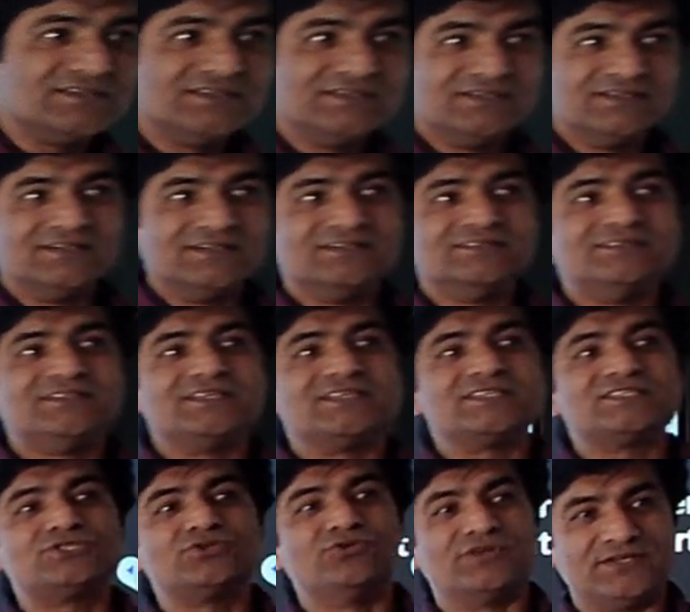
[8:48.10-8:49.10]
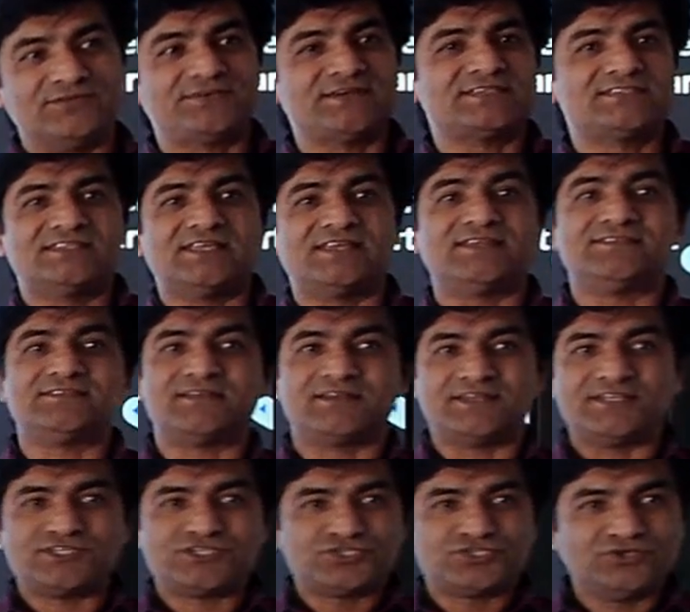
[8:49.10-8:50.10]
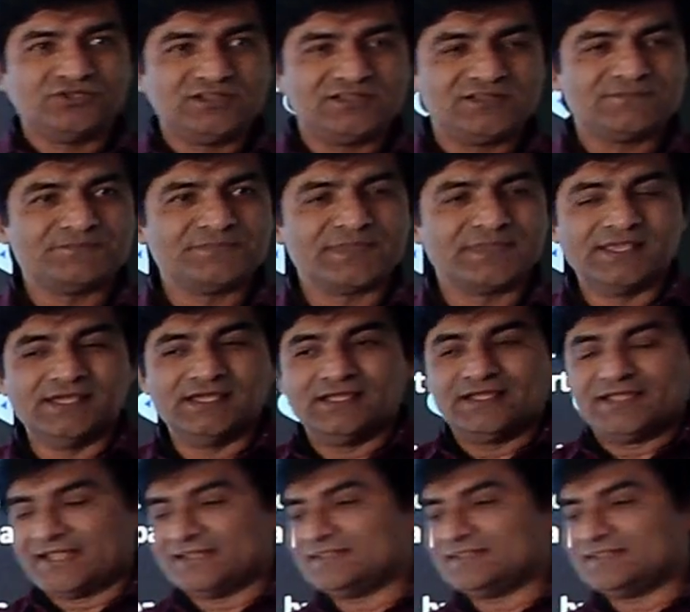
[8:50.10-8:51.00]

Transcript: the story. First there is the ritual, and then